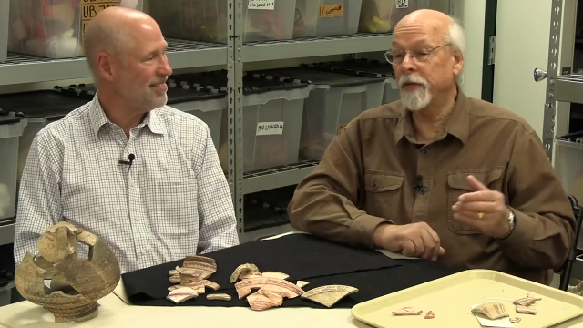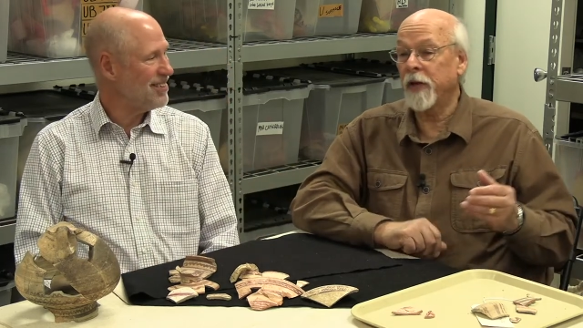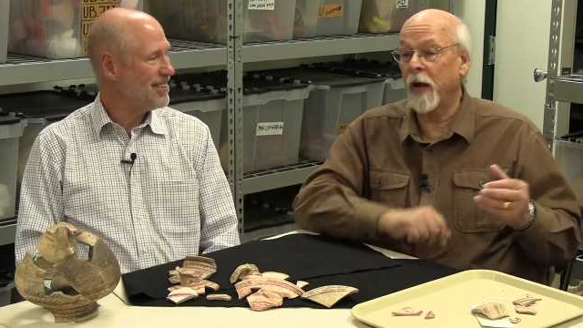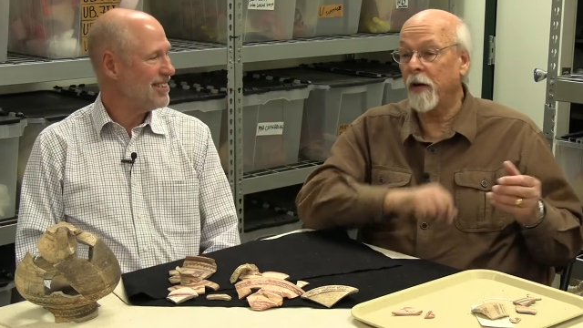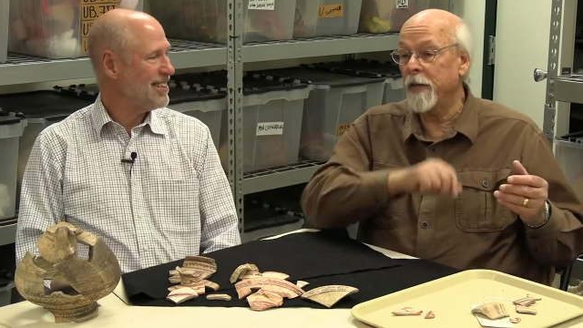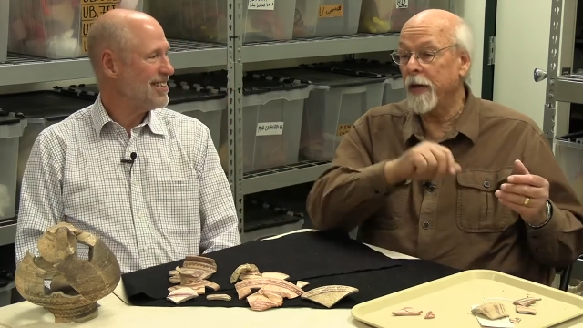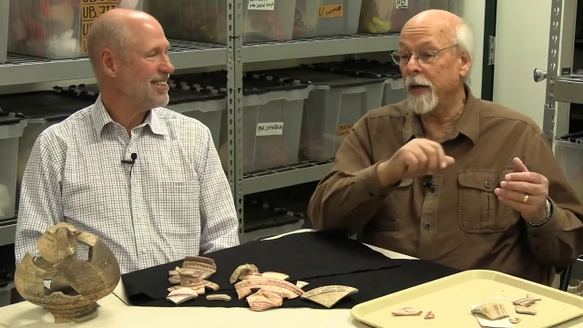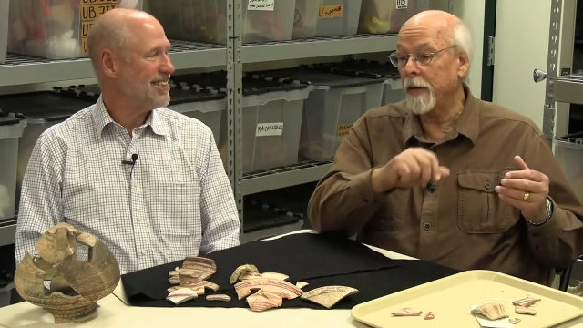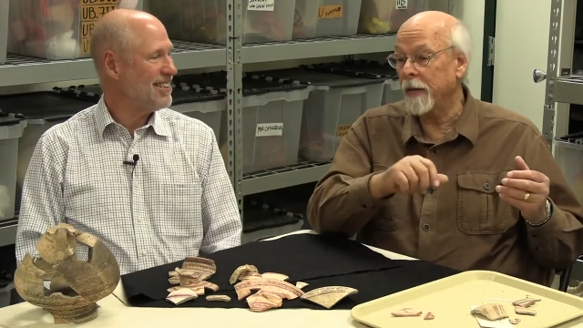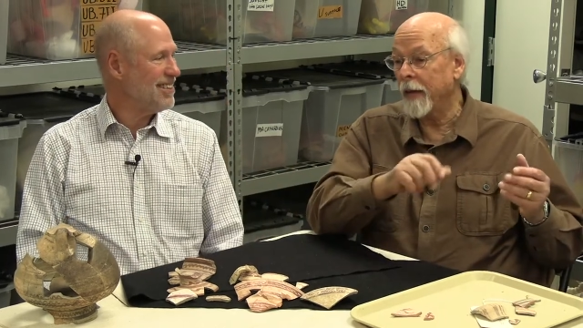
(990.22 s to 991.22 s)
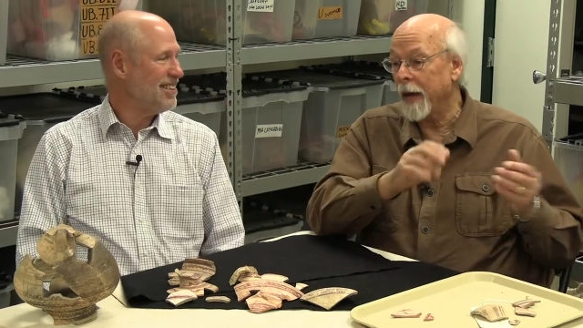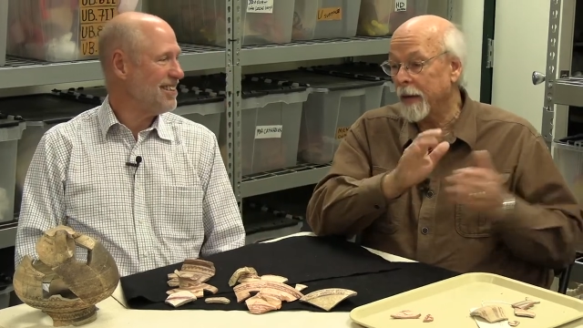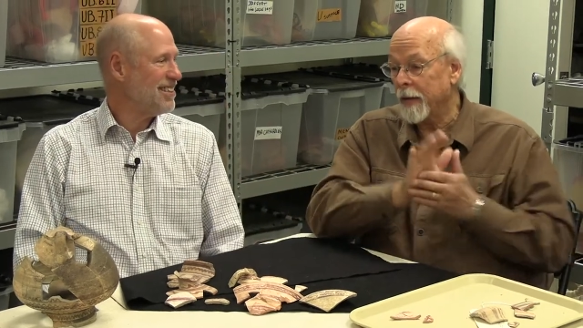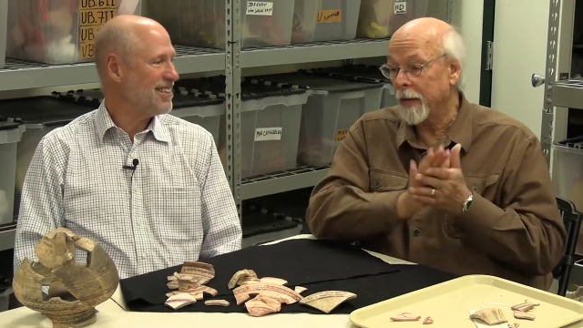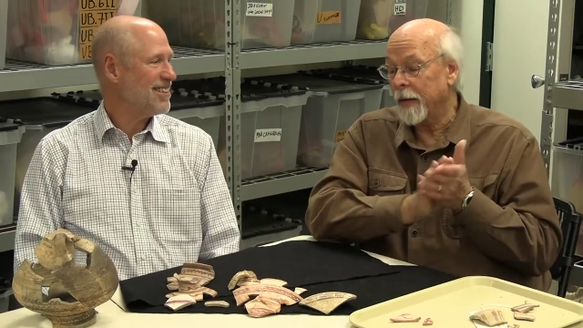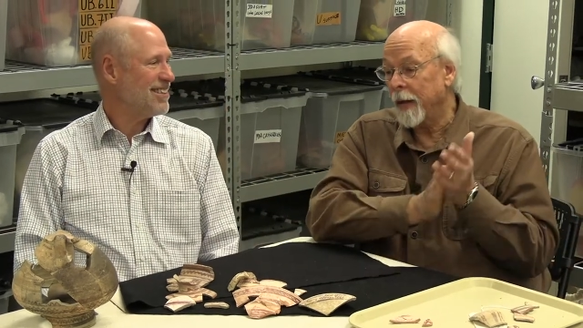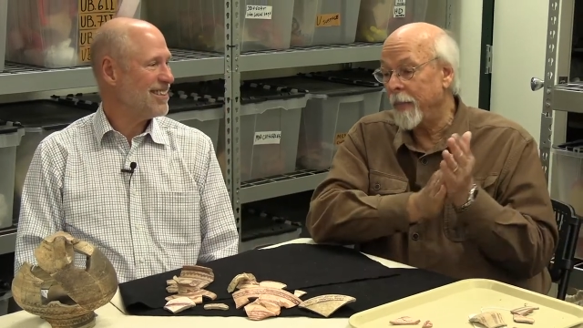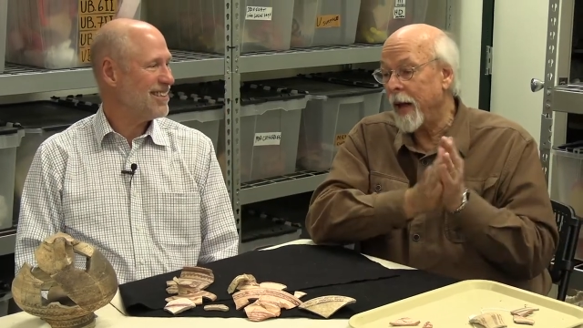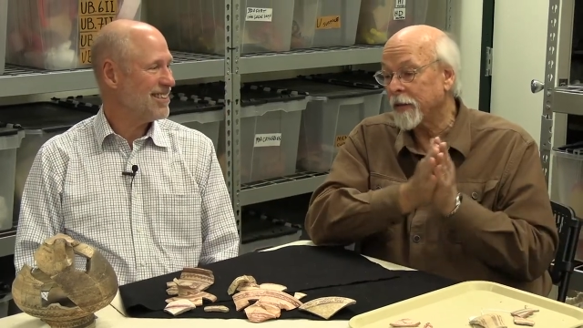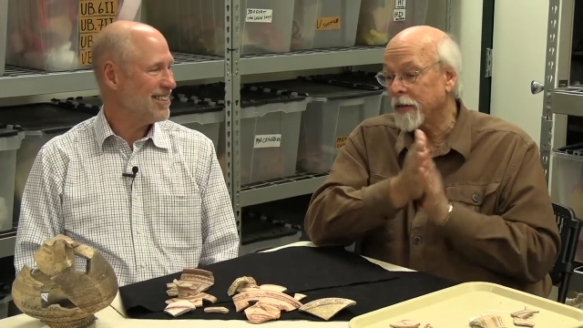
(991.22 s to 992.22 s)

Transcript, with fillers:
Speaker 1: is Gary that that about